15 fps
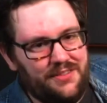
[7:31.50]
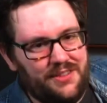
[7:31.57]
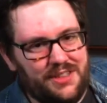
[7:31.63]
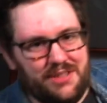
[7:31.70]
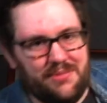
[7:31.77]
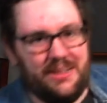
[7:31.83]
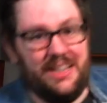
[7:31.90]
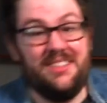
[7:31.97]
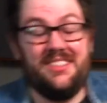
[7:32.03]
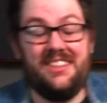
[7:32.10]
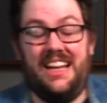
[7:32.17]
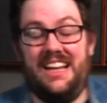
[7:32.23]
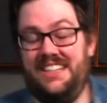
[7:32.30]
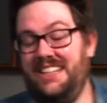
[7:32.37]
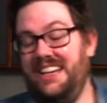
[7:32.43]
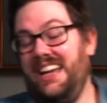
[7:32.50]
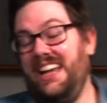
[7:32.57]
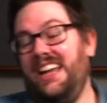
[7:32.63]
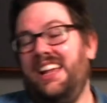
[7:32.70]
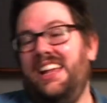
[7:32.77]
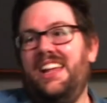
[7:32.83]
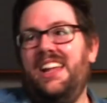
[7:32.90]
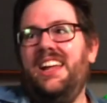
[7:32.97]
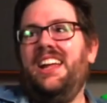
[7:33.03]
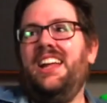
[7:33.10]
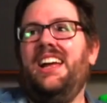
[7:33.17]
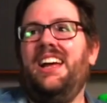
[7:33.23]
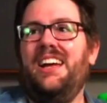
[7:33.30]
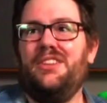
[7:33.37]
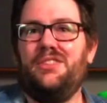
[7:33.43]
for someone else that day.
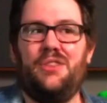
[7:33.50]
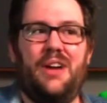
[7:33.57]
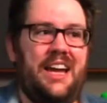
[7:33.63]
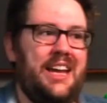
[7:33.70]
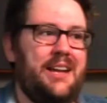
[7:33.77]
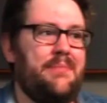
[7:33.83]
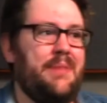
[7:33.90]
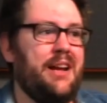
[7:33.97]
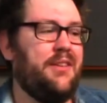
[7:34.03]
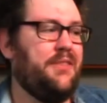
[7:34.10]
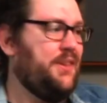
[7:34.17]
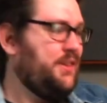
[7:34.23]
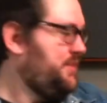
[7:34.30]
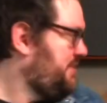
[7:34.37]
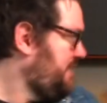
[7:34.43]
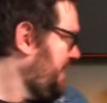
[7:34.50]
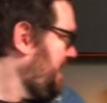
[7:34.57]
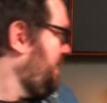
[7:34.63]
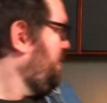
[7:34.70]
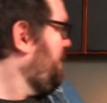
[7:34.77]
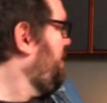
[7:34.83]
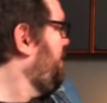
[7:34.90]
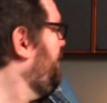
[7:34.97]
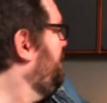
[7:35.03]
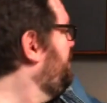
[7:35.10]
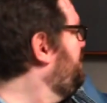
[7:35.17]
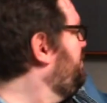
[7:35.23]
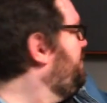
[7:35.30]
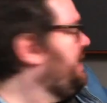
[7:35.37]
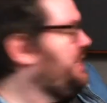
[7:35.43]
So I had a microphone set up on the
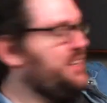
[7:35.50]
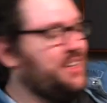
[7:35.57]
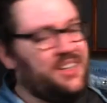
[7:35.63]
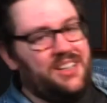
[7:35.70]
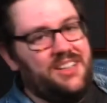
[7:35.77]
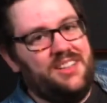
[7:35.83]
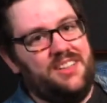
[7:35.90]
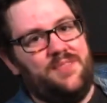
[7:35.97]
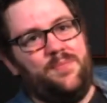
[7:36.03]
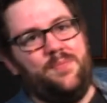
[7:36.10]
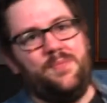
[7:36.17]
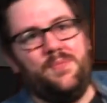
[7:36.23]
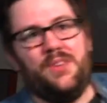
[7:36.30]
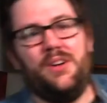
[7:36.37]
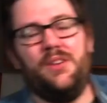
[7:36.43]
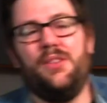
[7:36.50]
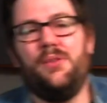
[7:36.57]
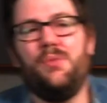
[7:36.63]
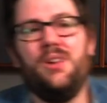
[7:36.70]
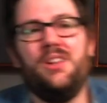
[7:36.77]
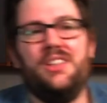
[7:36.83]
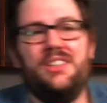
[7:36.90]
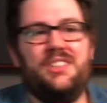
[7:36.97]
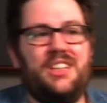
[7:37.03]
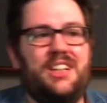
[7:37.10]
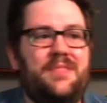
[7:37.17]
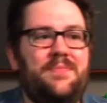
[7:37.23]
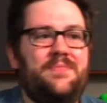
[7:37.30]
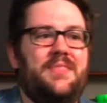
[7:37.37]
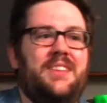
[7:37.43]
speaker on the
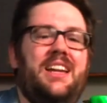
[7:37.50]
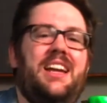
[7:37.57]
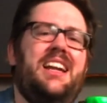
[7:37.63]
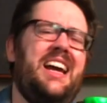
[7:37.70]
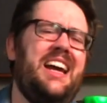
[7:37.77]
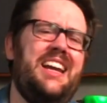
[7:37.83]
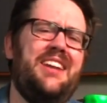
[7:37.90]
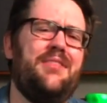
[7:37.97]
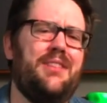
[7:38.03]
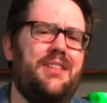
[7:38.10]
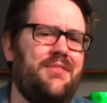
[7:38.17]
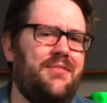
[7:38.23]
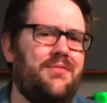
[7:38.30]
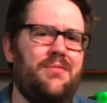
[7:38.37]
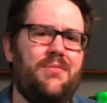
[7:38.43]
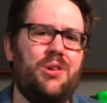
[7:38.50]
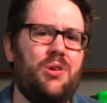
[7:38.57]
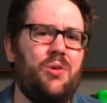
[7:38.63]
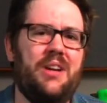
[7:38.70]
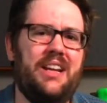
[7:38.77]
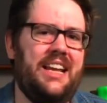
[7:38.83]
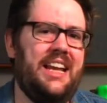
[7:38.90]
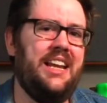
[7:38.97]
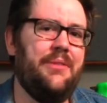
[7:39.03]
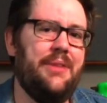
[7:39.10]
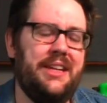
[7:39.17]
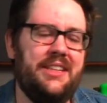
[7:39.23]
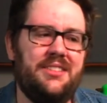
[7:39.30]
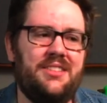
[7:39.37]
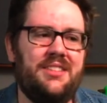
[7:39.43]
Wurlitzer, and I had it recording
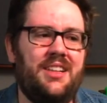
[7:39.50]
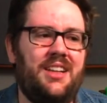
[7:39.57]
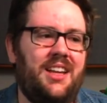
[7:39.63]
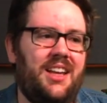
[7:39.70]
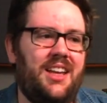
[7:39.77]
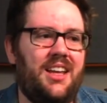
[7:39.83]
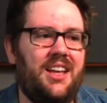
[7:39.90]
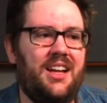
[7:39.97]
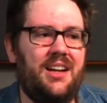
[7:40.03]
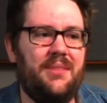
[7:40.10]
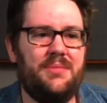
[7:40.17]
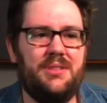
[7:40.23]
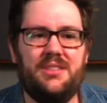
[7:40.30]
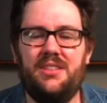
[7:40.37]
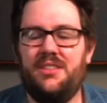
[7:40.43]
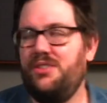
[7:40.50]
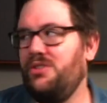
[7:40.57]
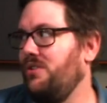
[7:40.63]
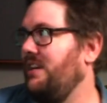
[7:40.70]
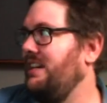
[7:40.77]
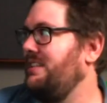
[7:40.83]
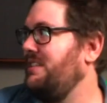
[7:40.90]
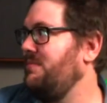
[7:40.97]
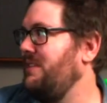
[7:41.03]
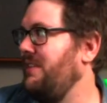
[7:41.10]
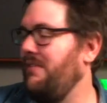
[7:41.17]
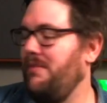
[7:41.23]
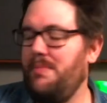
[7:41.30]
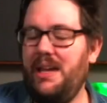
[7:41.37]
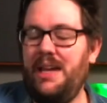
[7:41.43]
anyways, just a Shure
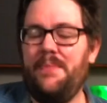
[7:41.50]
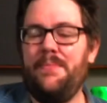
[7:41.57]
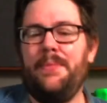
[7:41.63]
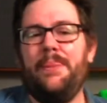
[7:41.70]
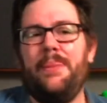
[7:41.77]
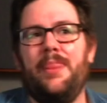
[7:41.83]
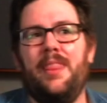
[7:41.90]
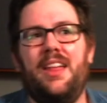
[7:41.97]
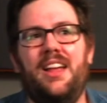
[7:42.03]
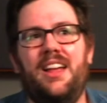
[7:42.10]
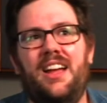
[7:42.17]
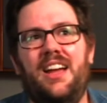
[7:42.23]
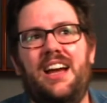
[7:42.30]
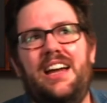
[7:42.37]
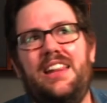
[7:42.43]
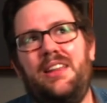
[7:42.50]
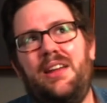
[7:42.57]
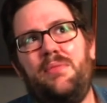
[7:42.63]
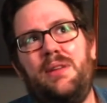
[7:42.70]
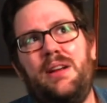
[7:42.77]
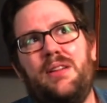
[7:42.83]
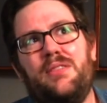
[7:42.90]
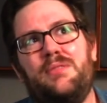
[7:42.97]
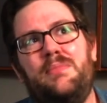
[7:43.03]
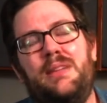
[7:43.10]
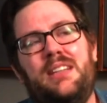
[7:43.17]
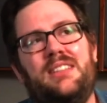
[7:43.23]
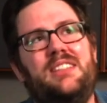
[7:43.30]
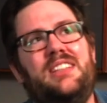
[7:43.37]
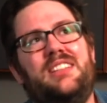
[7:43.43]
SM7B. And then when I was
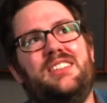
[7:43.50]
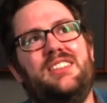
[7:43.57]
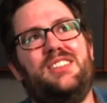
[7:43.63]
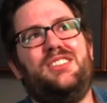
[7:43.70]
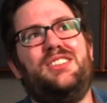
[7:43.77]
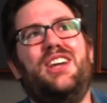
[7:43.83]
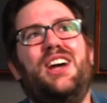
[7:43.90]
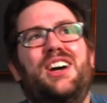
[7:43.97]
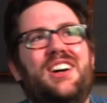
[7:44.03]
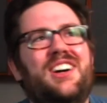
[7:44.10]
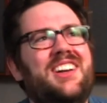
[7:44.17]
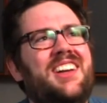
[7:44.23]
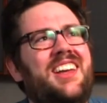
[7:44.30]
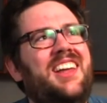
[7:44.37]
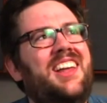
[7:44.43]
mixing this song,